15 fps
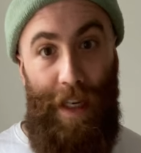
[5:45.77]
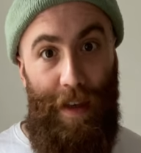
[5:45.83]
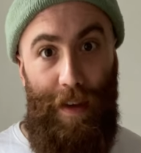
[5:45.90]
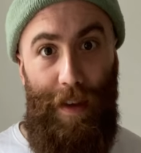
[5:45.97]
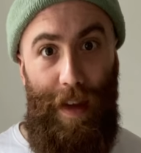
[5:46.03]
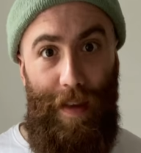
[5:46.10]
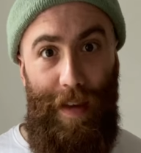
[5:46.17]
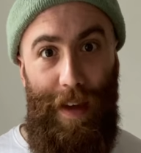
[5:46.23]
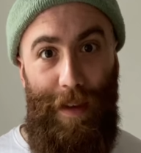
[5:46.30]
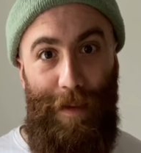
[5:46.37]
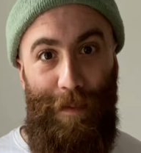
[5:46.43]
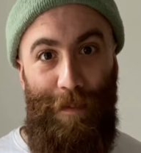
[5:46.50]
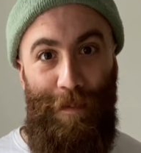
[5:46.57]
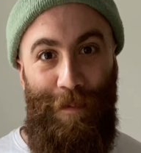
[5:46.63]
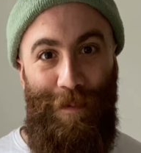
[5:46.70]
That's
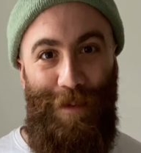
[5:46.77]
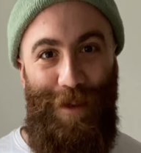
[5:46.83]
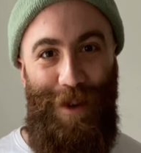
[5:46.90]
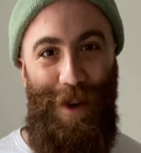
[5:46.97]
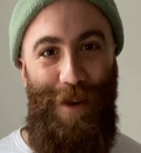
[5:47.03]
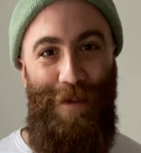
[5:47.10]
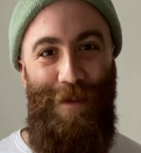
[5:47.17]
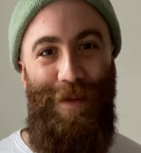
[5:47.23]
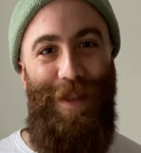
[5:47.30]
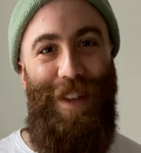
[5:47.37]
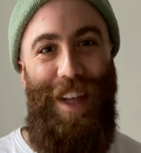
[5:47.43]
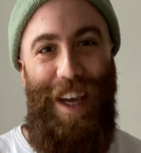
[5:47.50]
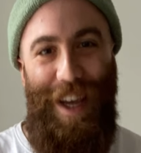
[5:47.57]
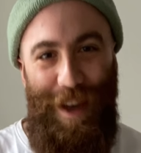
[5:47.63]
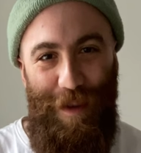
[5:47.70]
it. So
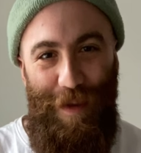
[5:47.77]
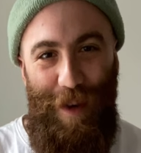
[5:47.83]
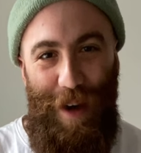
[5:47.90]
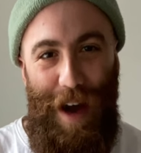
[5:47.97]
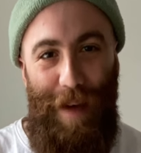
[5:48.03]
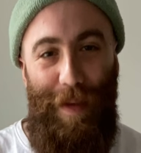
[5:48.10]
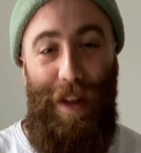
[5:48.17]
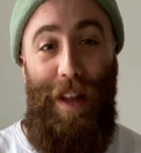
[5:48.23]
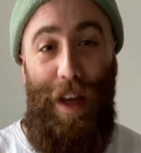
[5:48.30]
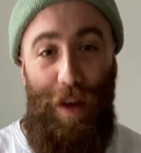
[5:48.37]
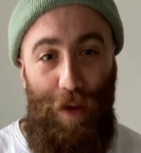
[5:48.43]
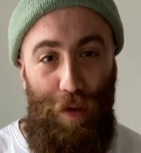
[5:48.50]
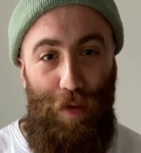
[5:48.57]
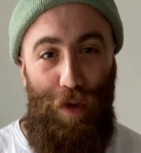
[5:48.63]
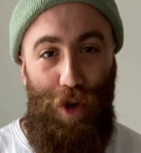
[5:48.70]
thank you for coming.
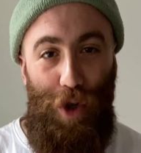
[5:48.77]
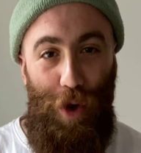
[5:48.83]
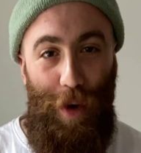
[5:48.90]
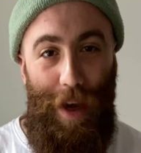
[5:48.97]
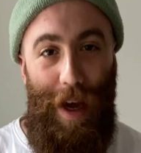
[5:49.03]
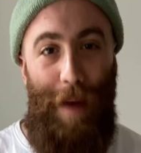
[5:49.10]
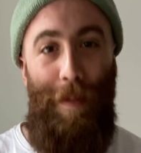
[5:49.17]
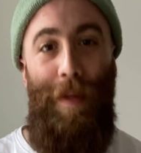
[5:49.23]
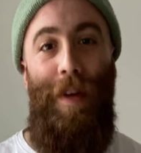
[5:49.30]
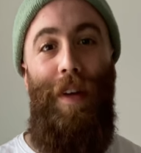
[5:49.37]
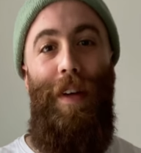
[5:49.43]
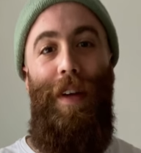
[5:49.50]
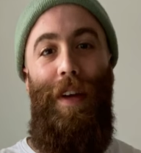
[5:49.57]
Thank you for showing up.